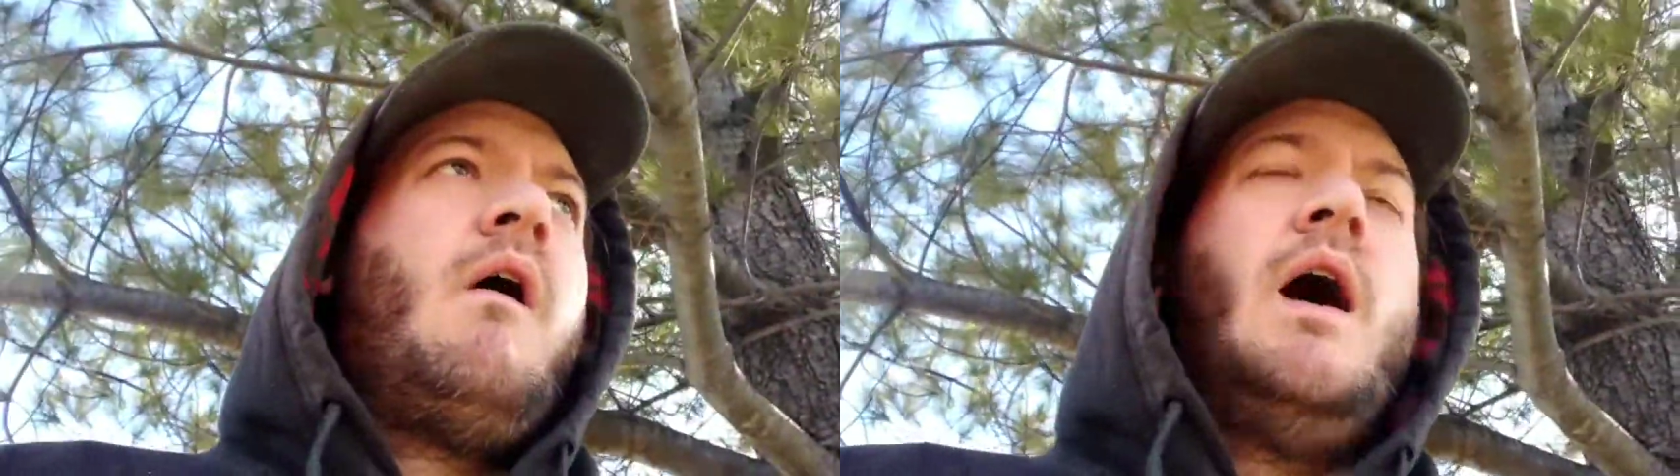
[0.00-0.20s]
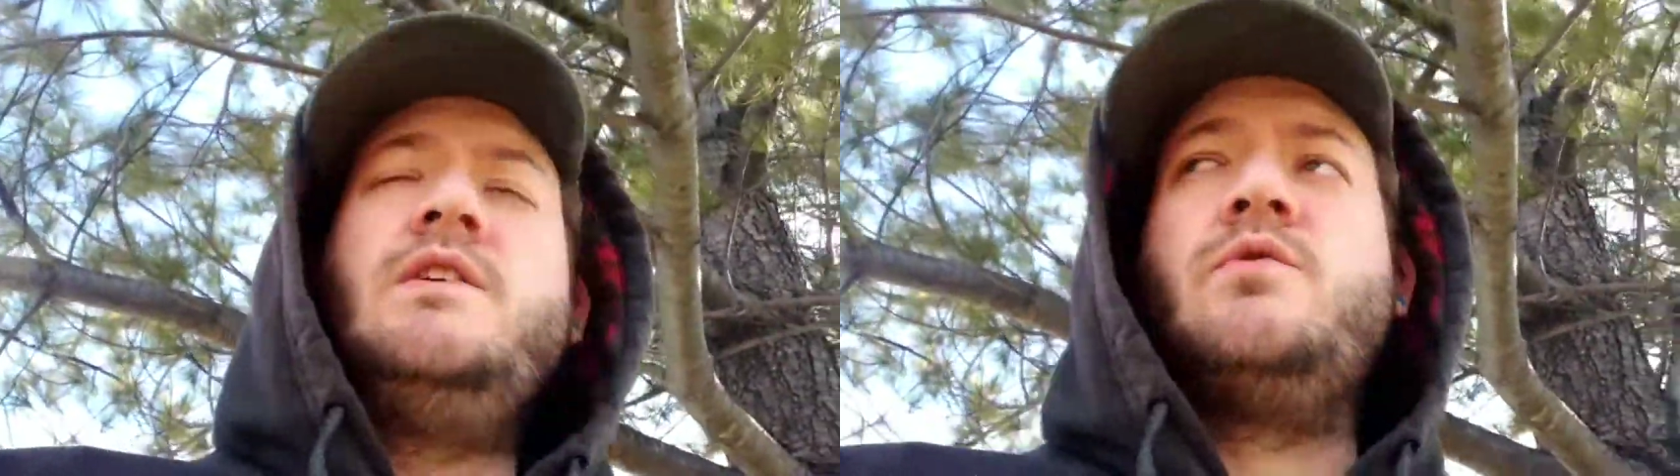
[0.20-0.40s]

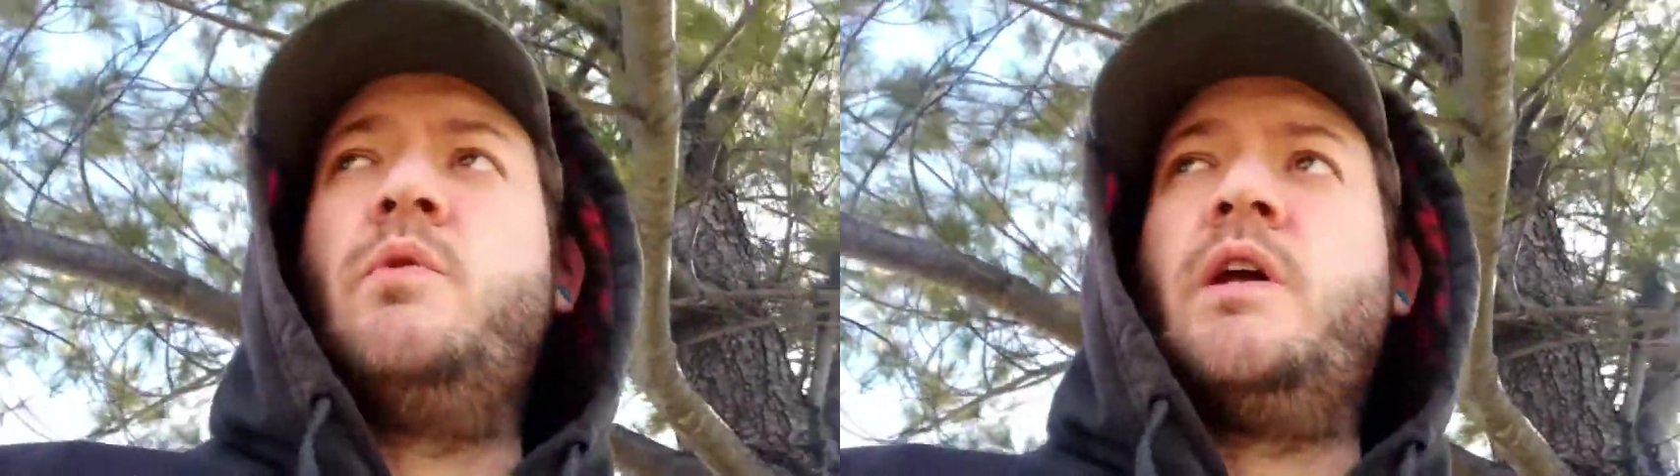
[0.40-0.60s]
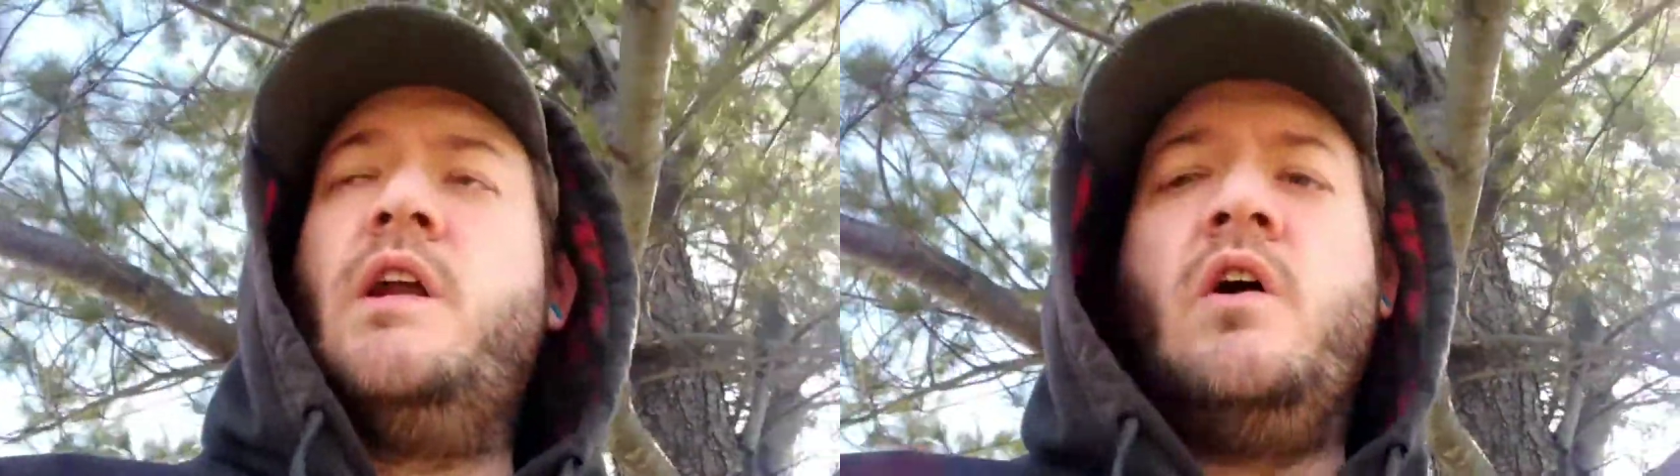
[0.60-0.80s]
I just
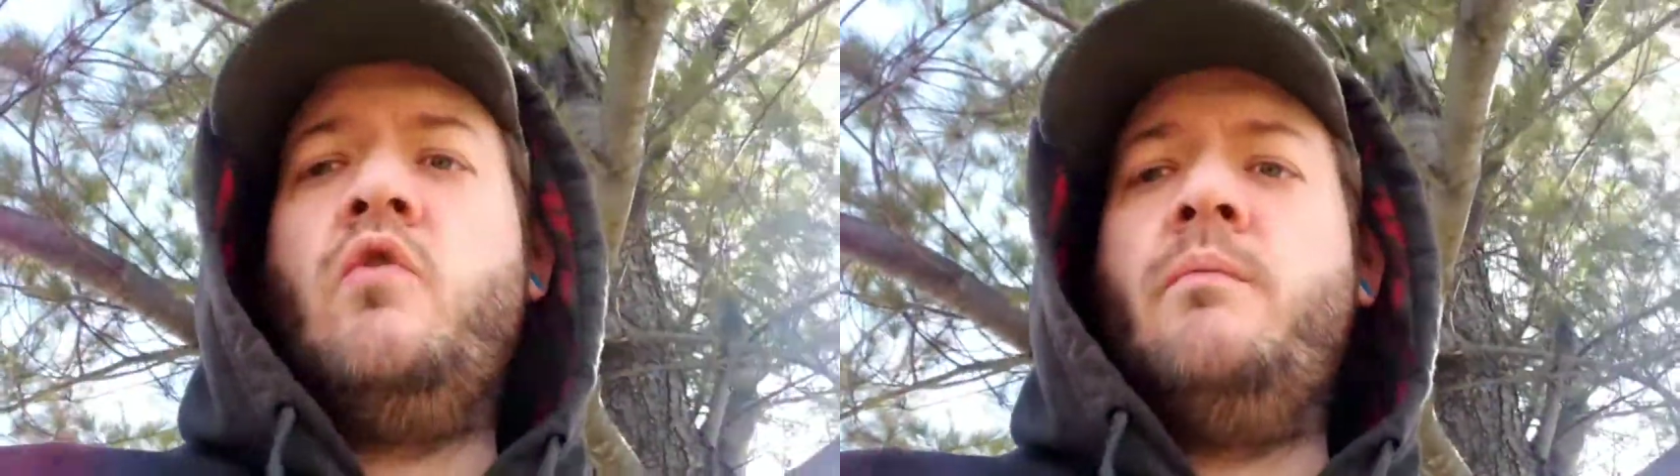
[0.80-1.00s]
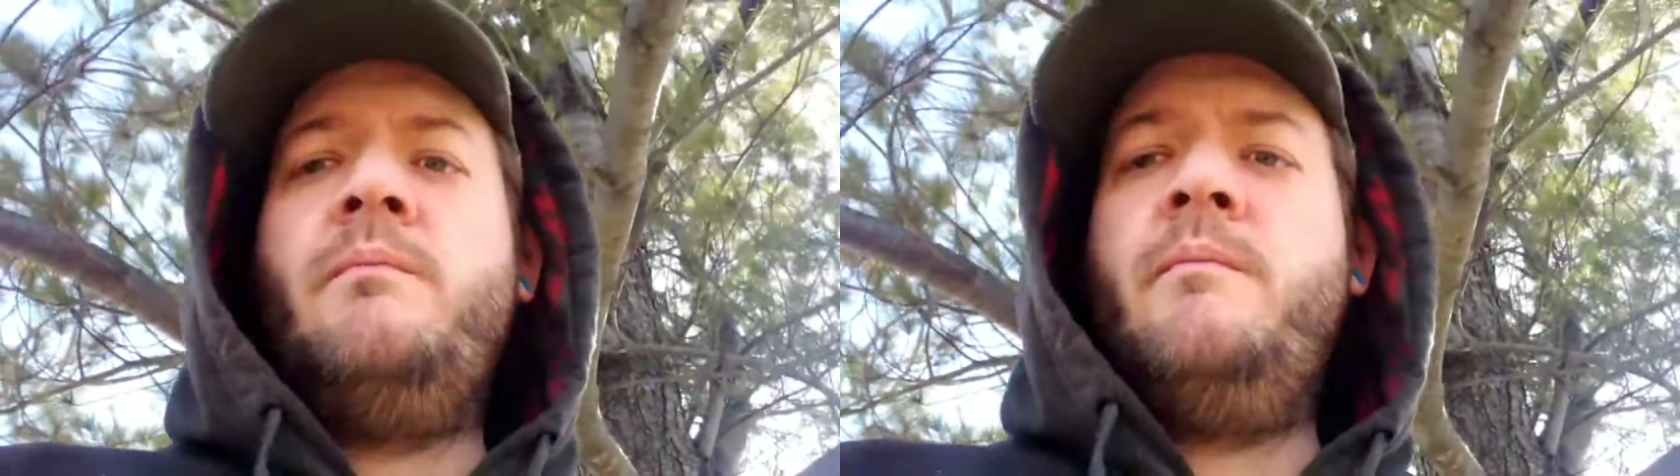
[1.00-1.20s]
want to get
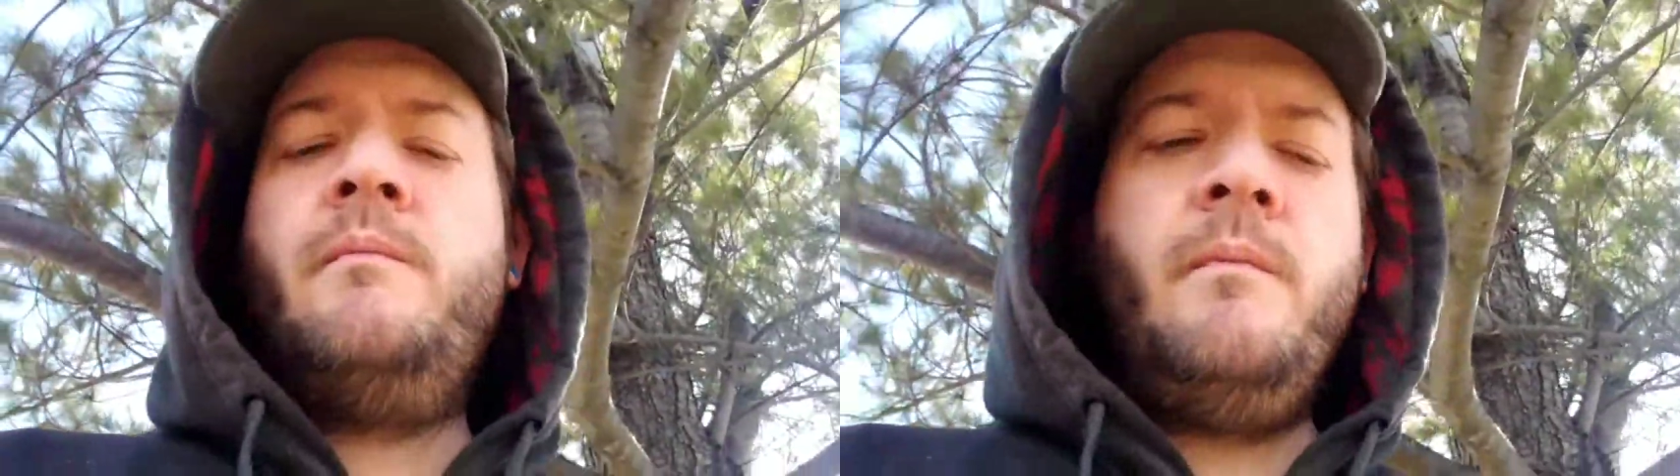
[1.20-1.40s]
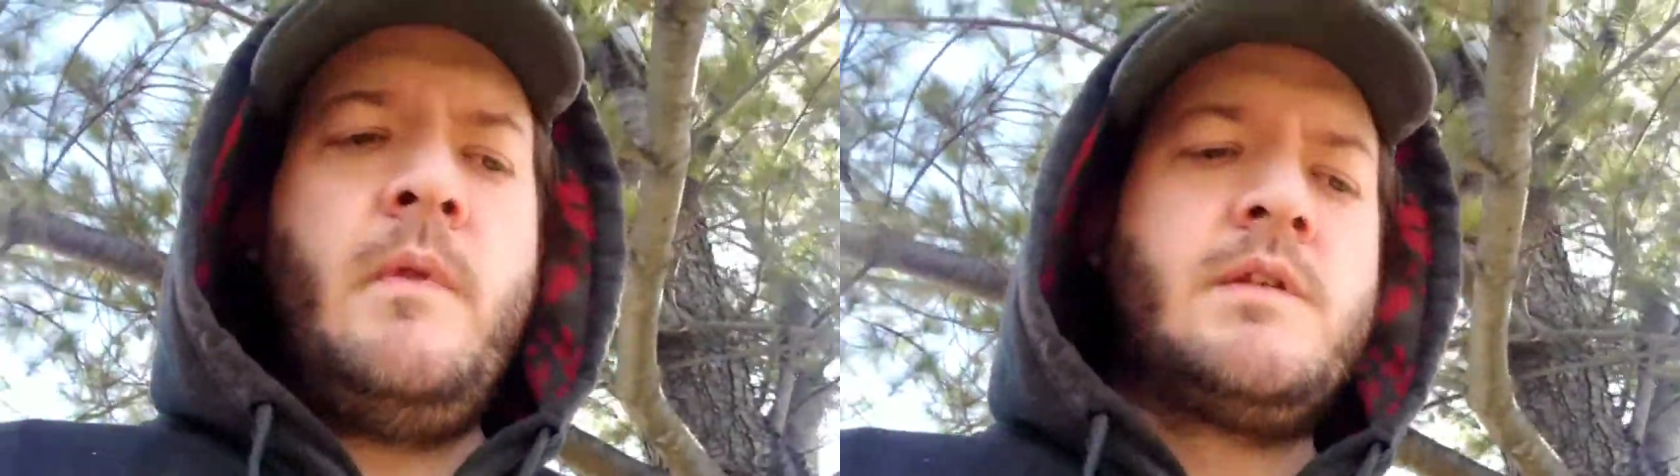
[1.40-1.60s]

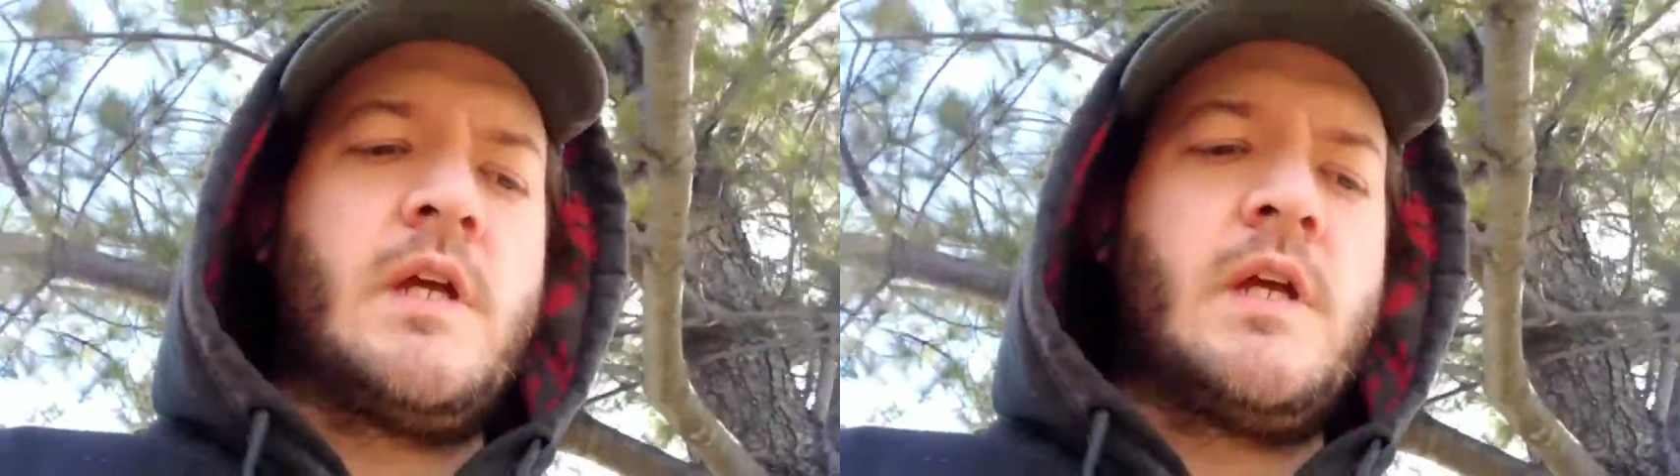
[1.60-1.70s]
home.